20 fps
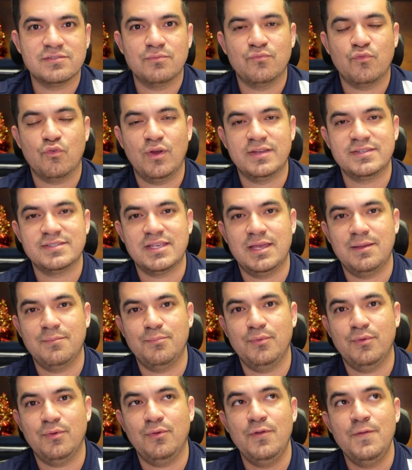For
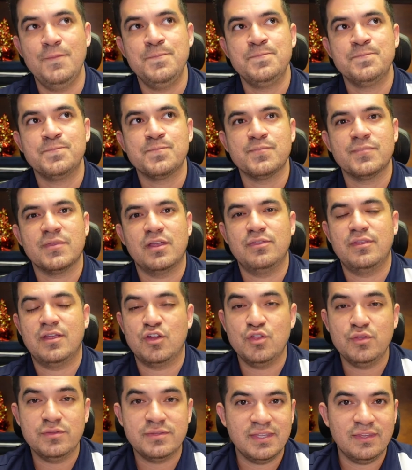example, their
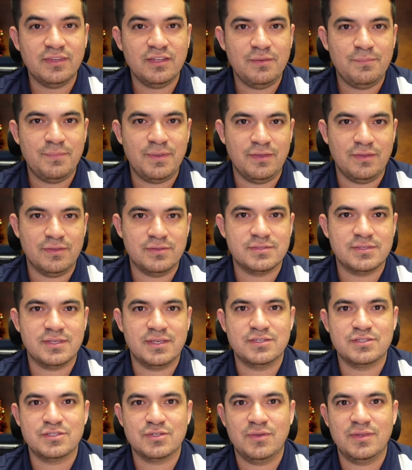utility bills
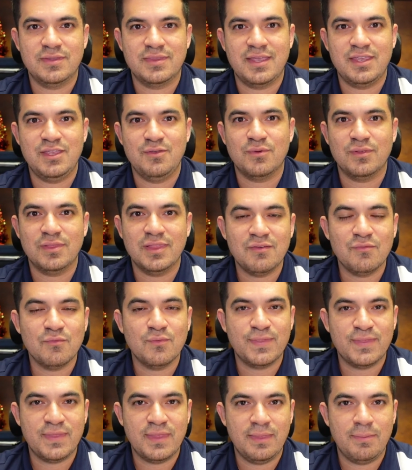and showing that you were living
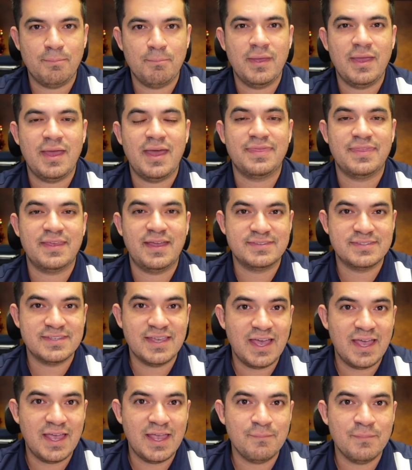with them at that
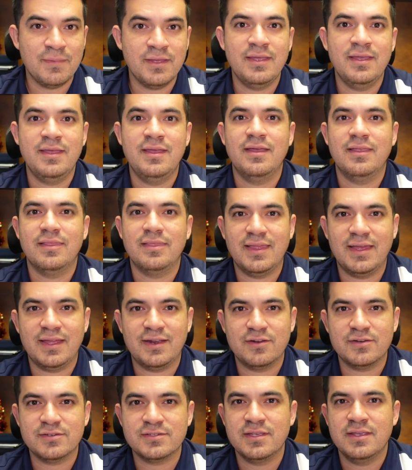time,
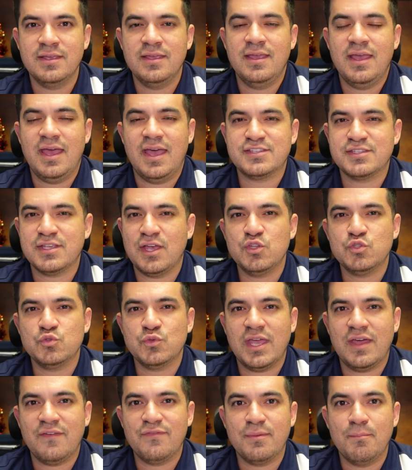letters. As long as
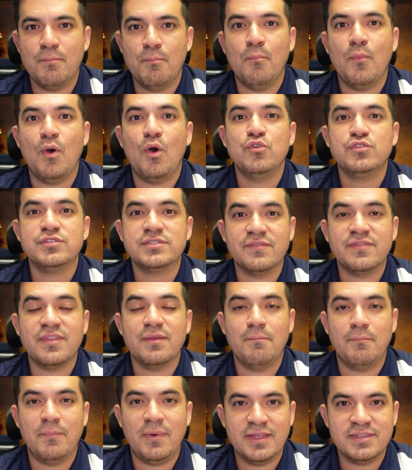we have the most of the
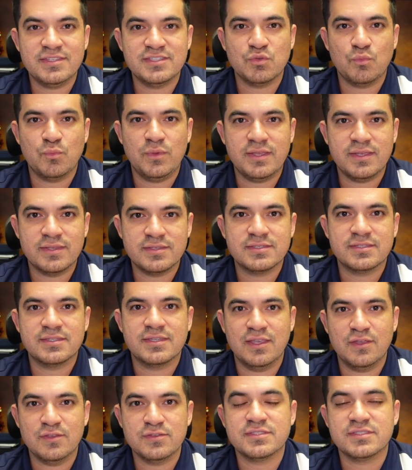months, we can
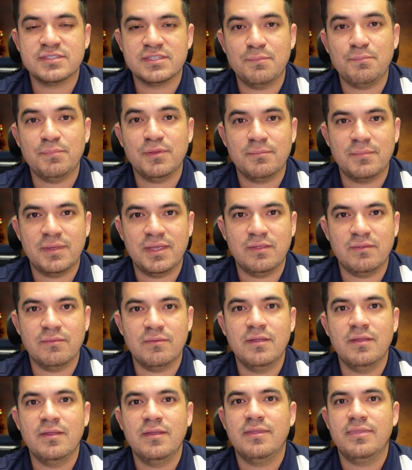still supplement
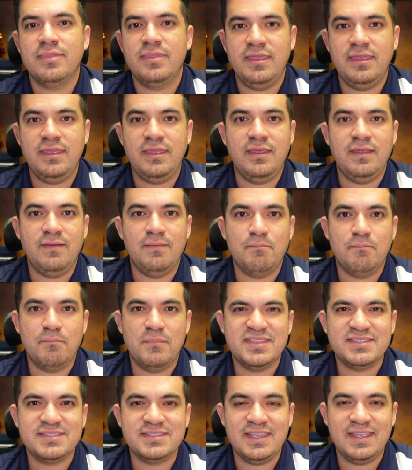the
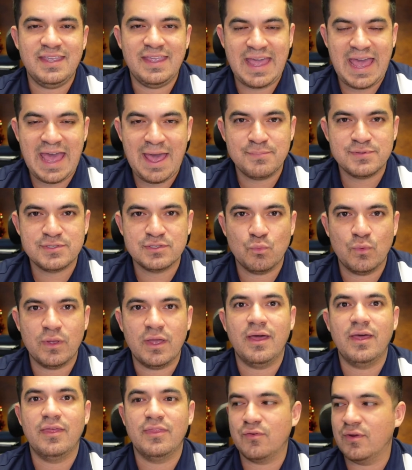missing gaps
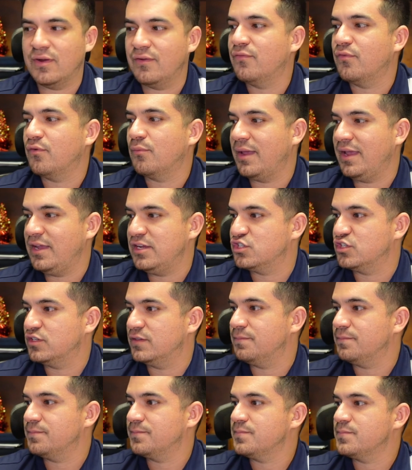with other
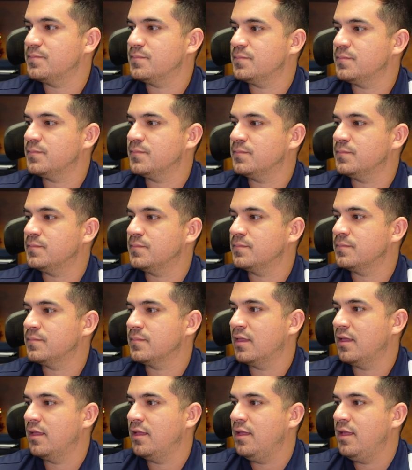information.
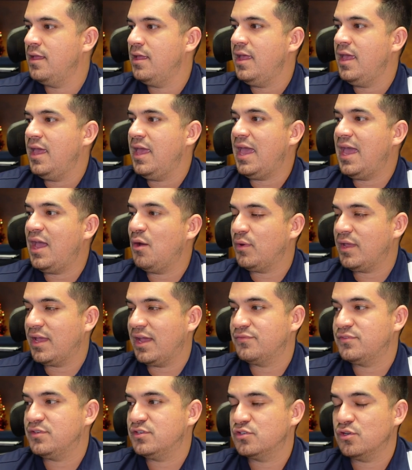And we
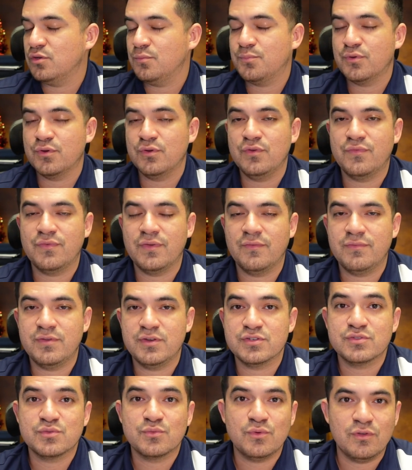have to show proof of
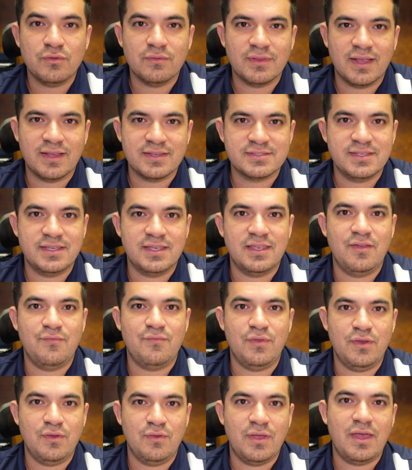your school. Like I said, if
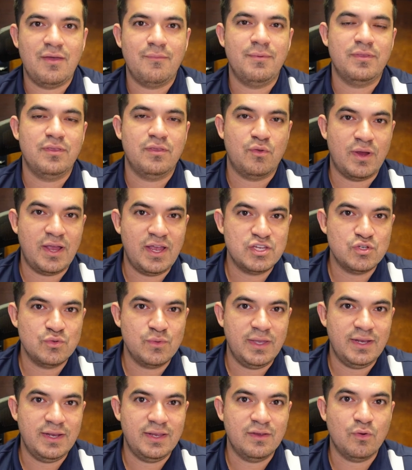you have
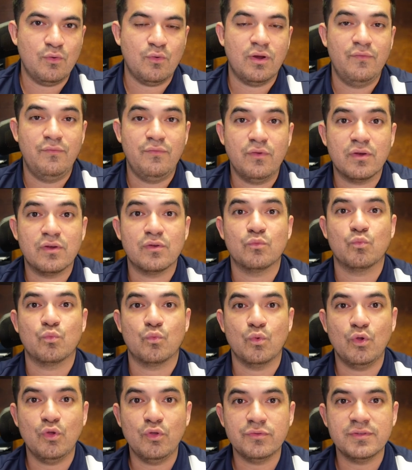graduated or if you're
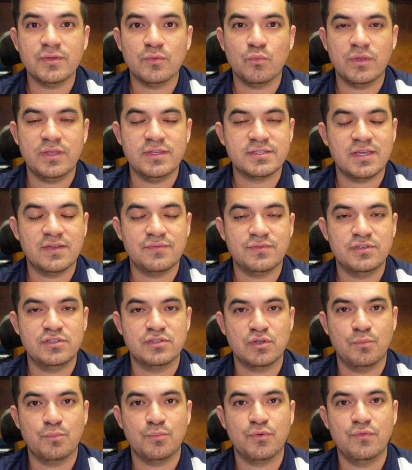enrolled, we just have to
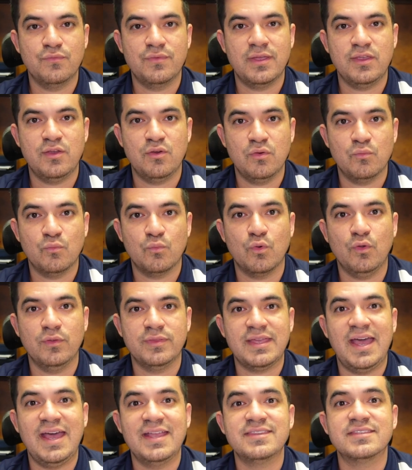show proof that you're
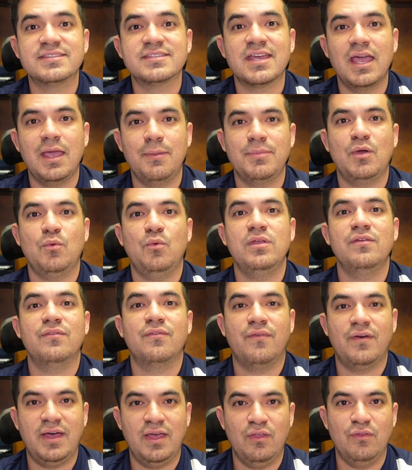enrolled at the time that we
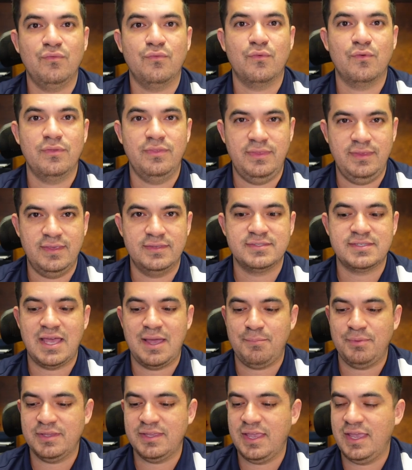filed for this
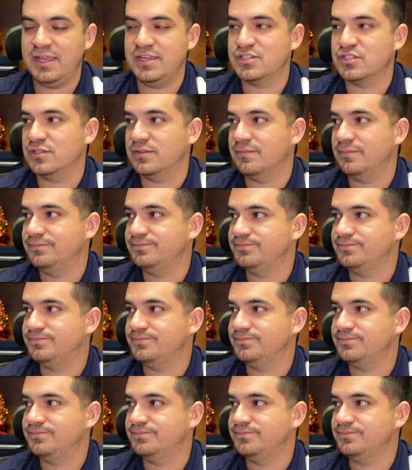application.